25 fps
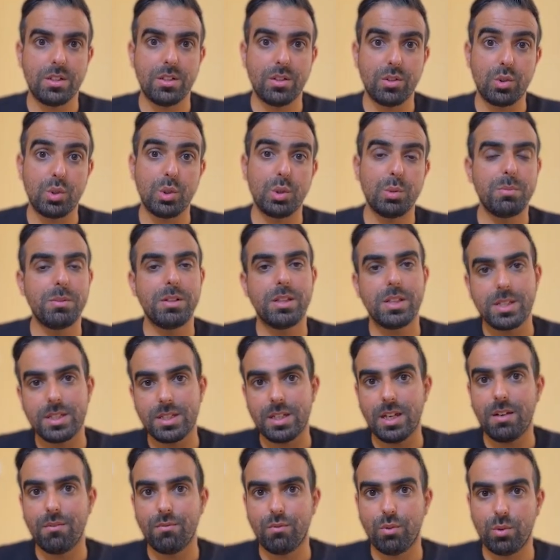It should be the
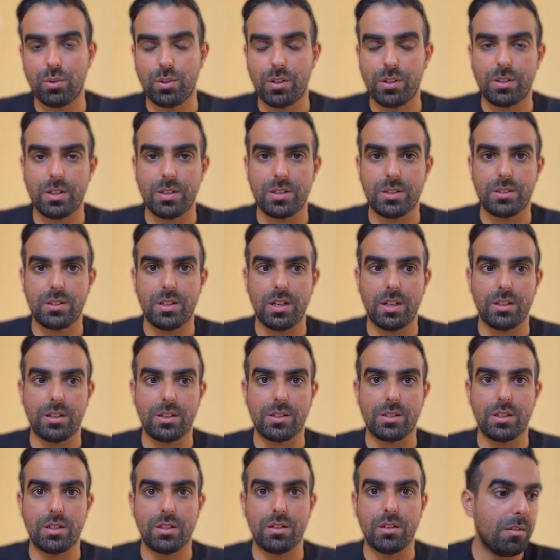same for the test
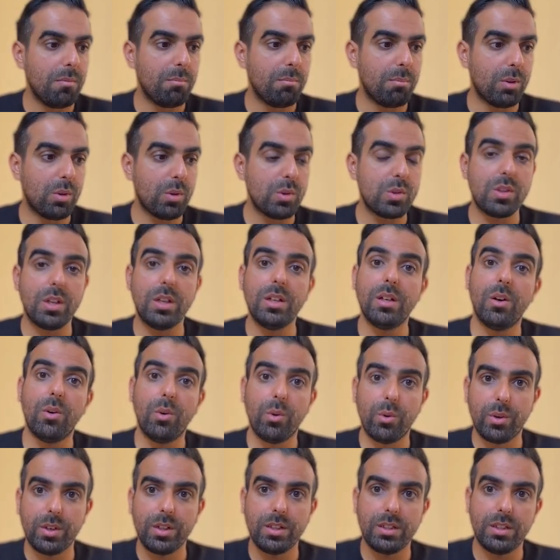dataset because they
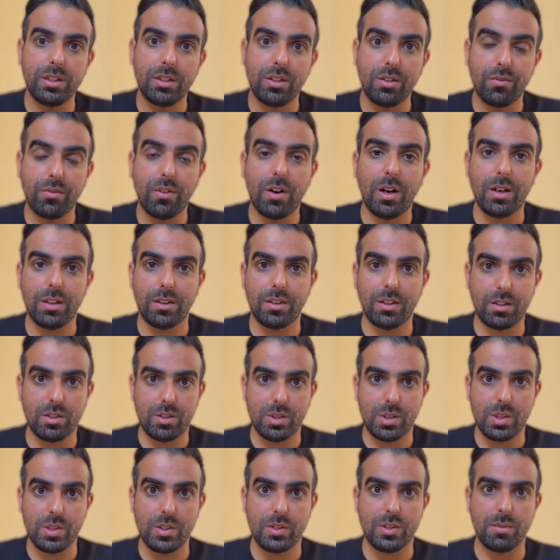already defined the
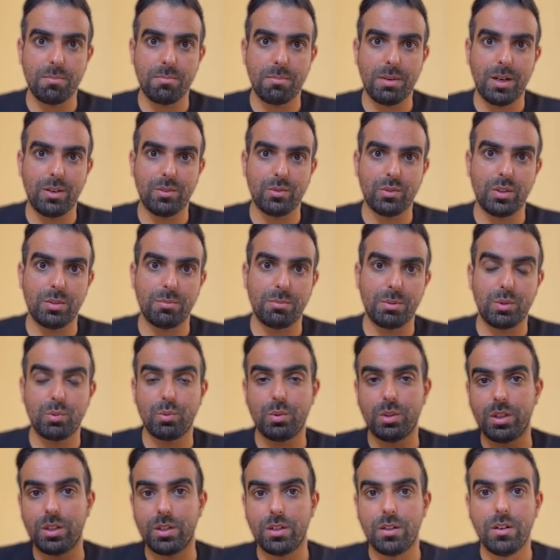decision boundary
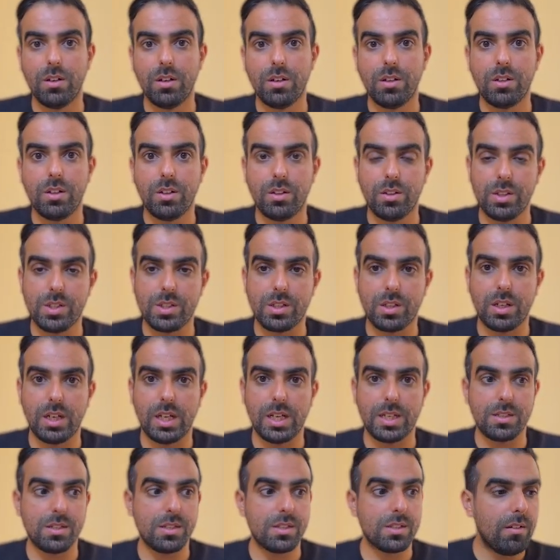between these
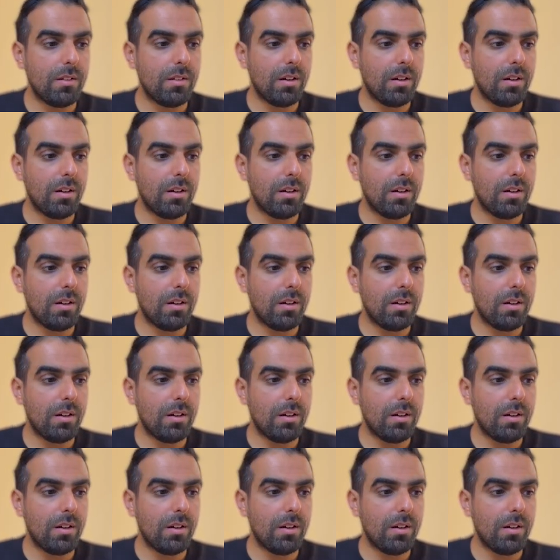classes.